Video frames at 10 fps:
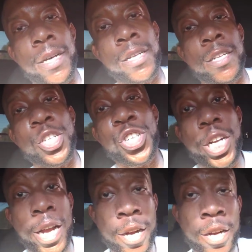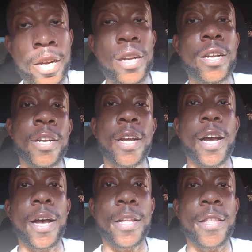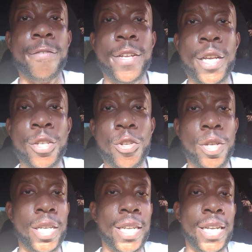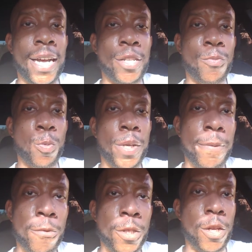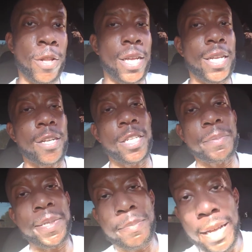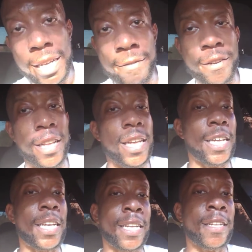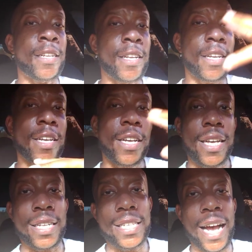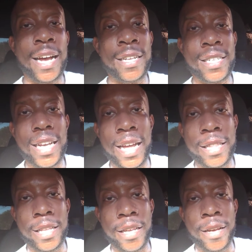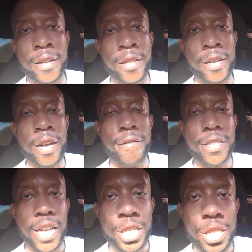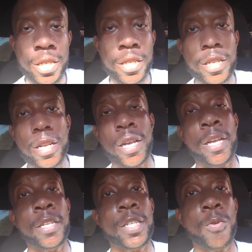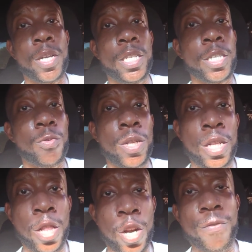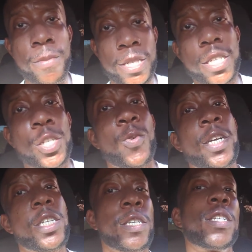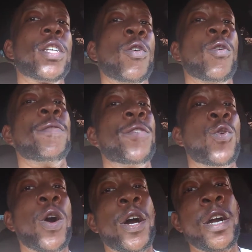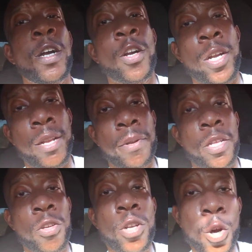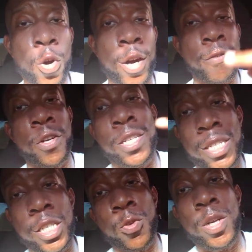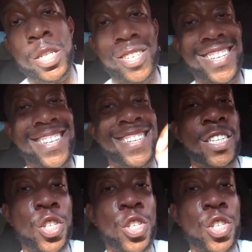uh, the video so we can get it out to more people so they can hear this perspective and they can get in, in inside the, uh, the conversation. And so we can just really learn from this situation. So if you are, or anybody you know, or ever in this situation, you can then instruct them to help them be